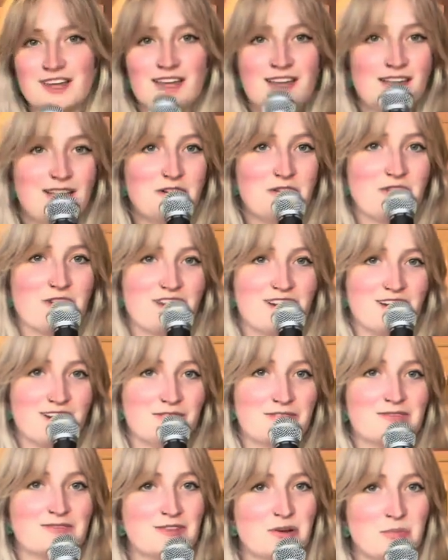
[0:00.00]
Okay,
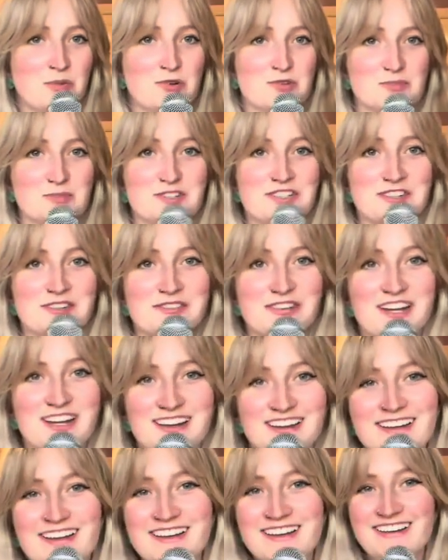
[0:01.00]
I've composed myself again.
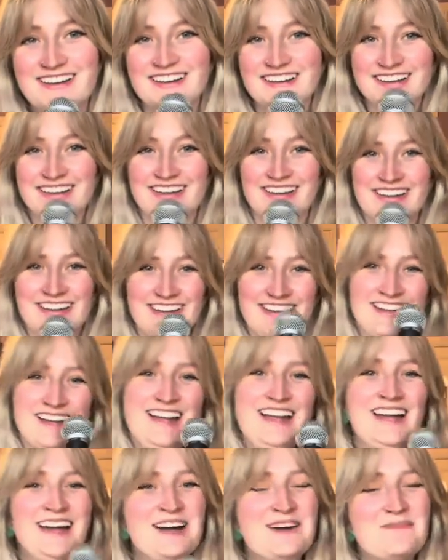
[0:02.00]

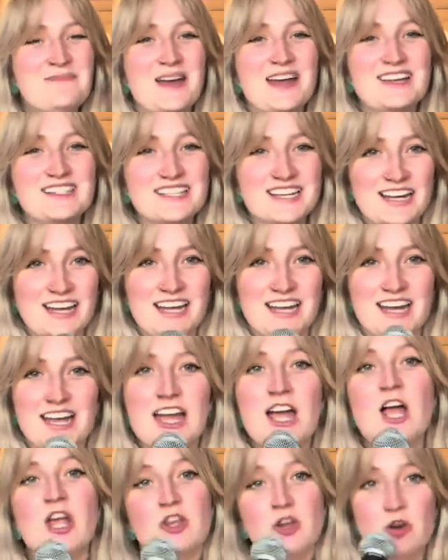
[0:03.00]
Basically,
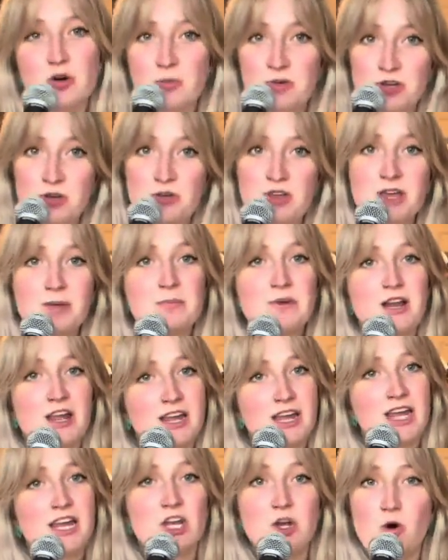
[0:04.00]
when you keep
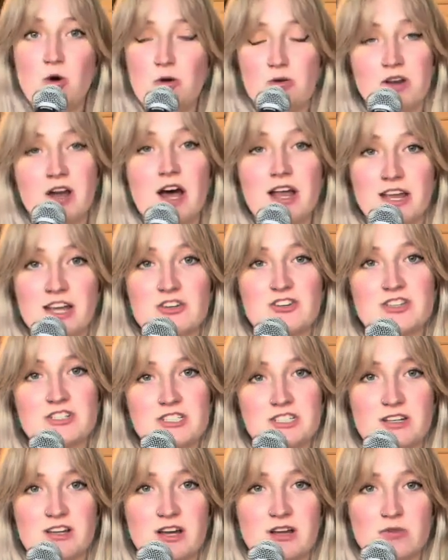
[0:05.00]
clicking not
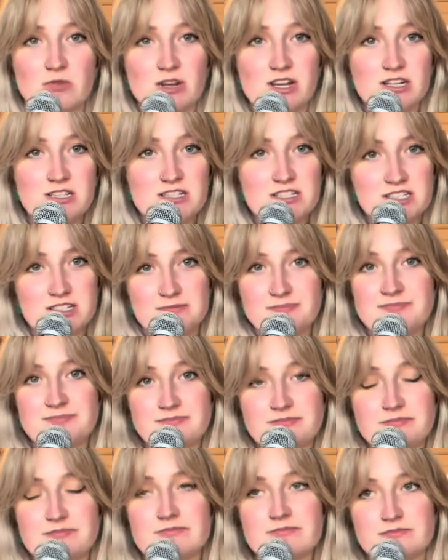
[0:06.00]
interested on reels,
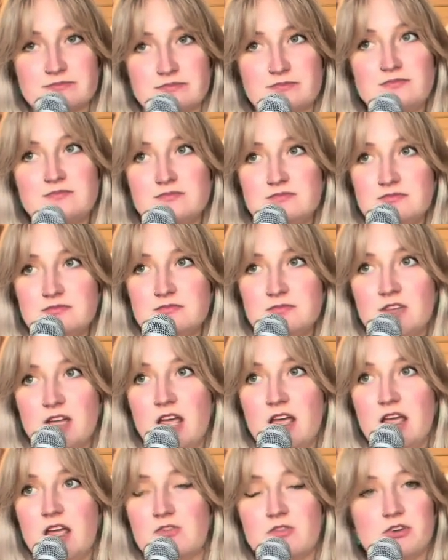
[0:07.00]

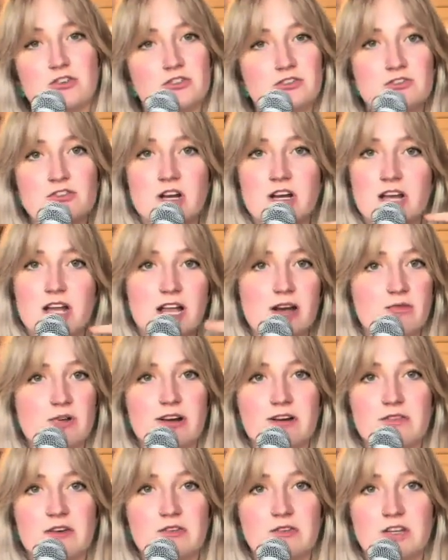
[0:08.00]
if you're just trying to get rid
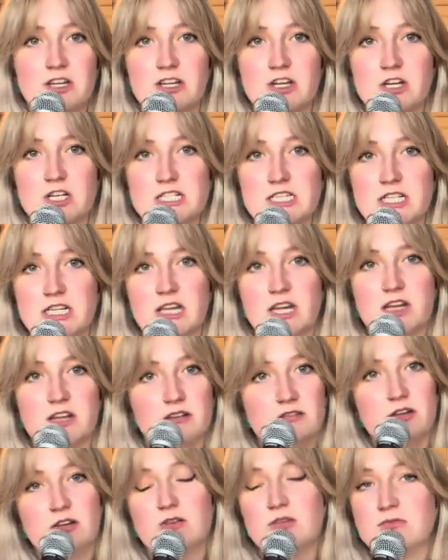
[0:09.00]
of everything you're seeing
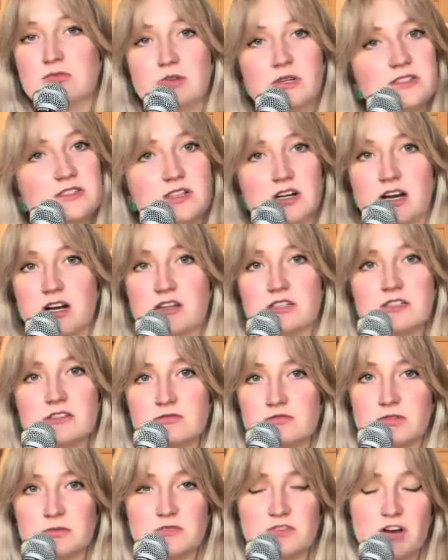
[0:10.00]
and restart
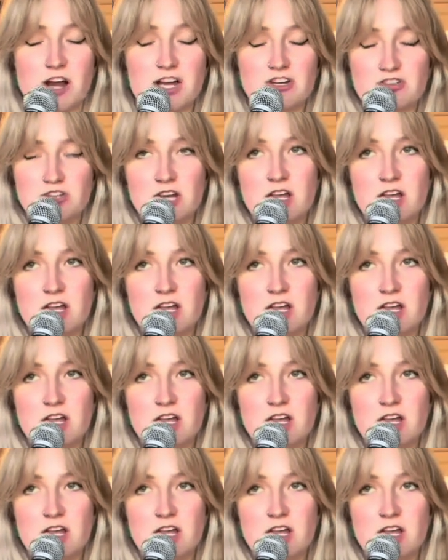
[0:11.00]
from scratch,